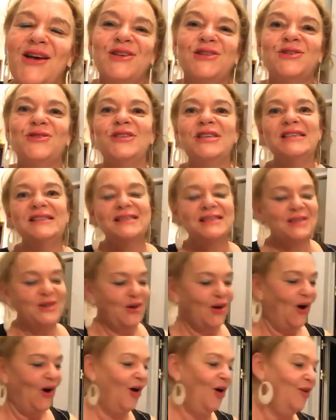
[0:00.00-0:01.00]
So this is
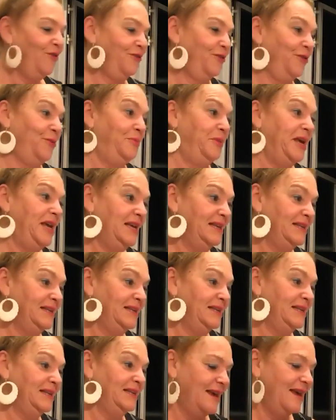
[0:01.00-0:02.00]
a call for peace
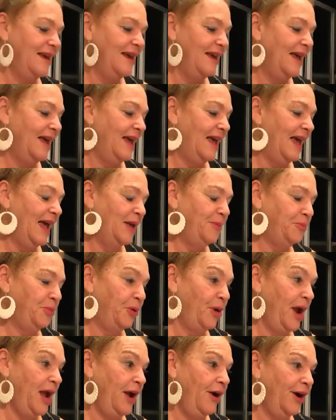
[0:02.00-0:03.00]
and
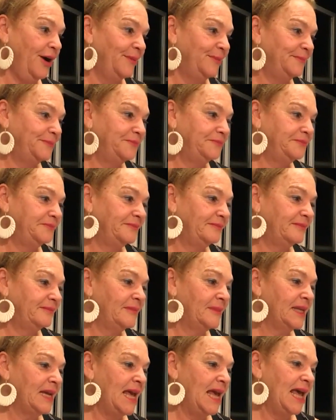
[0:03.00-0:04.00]
prayer.
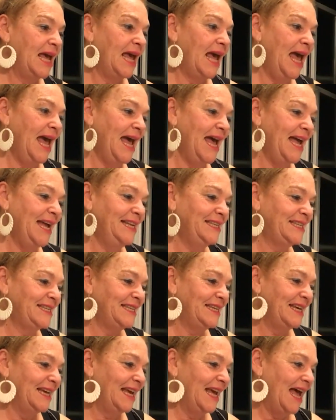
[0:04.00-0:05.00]
And
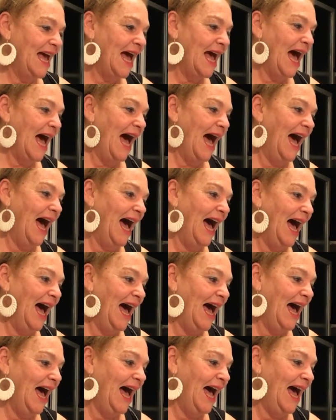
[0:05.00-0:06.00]

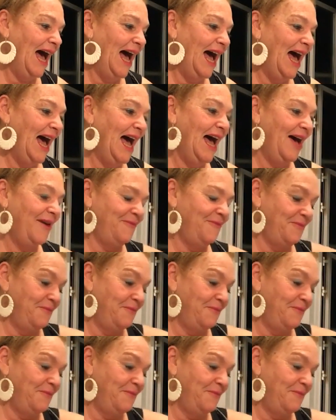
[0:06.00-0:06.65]
uh,